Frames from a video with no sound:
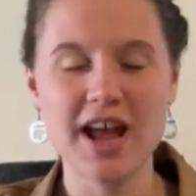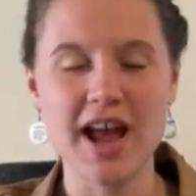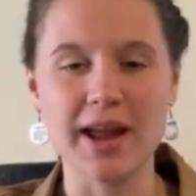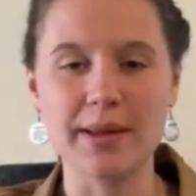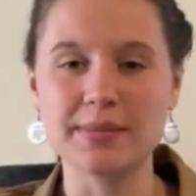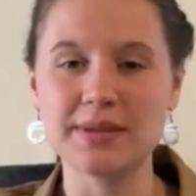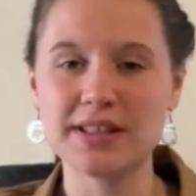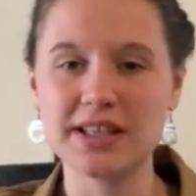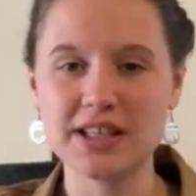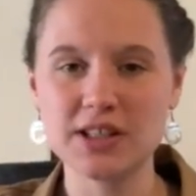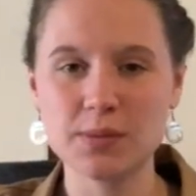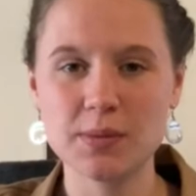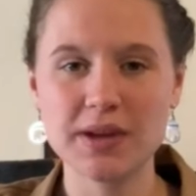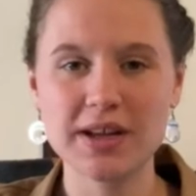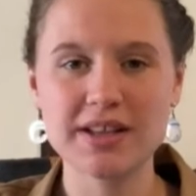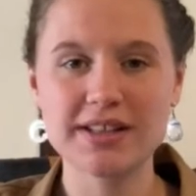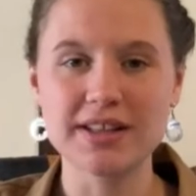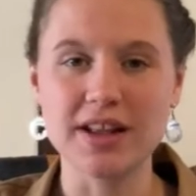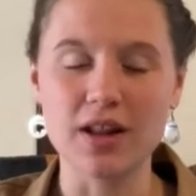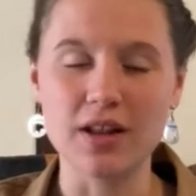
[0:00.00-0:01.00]
I'm six
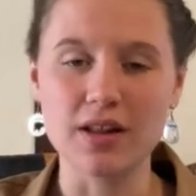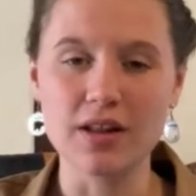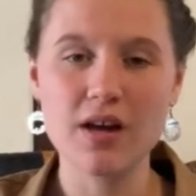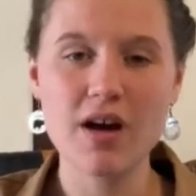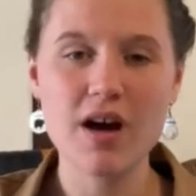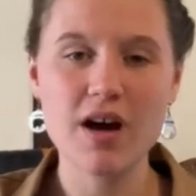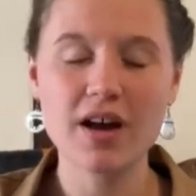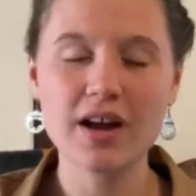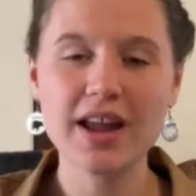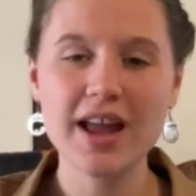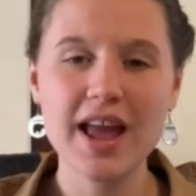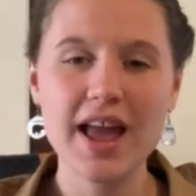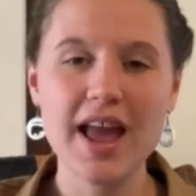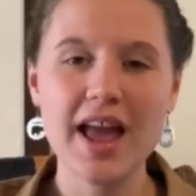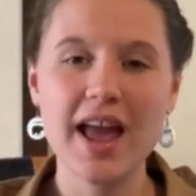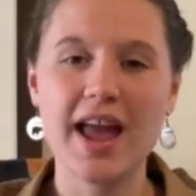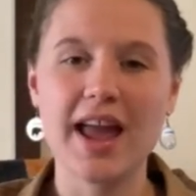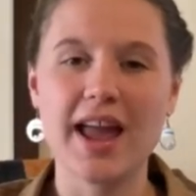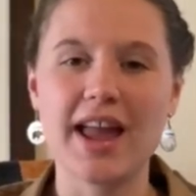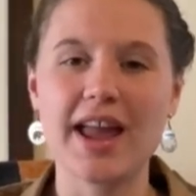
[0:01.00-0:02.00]
weeks along
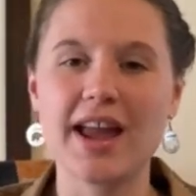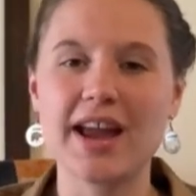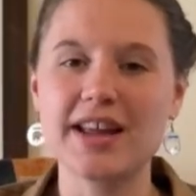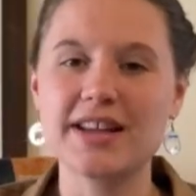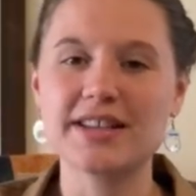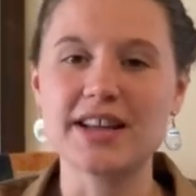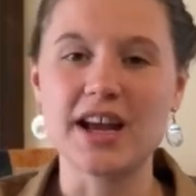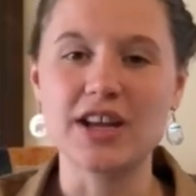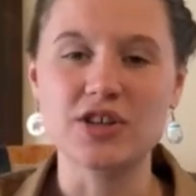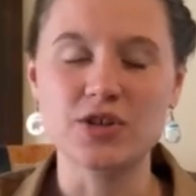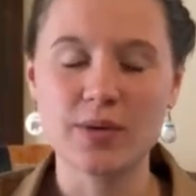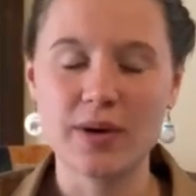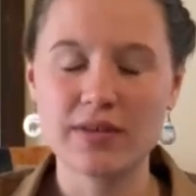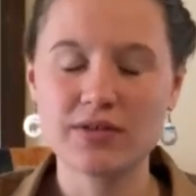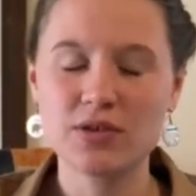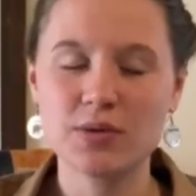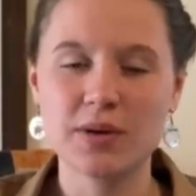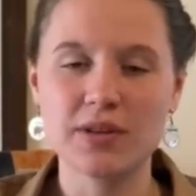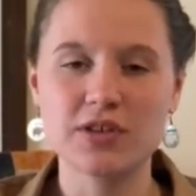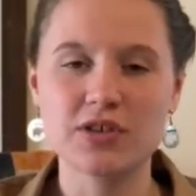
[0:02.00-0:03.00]
and I do have
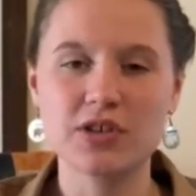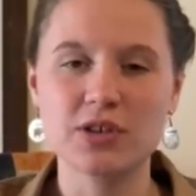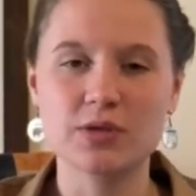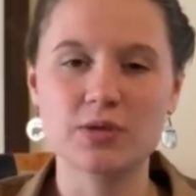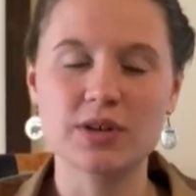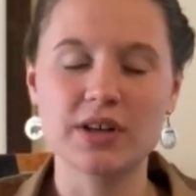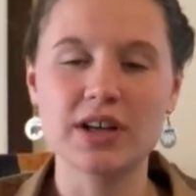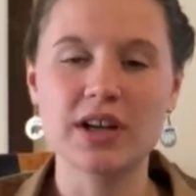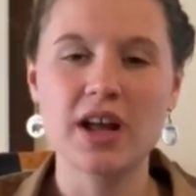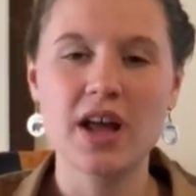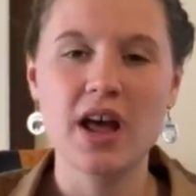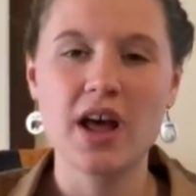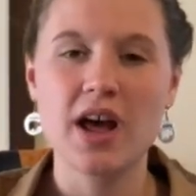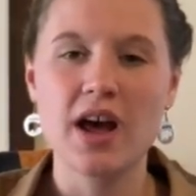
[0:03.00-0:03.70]
two other children.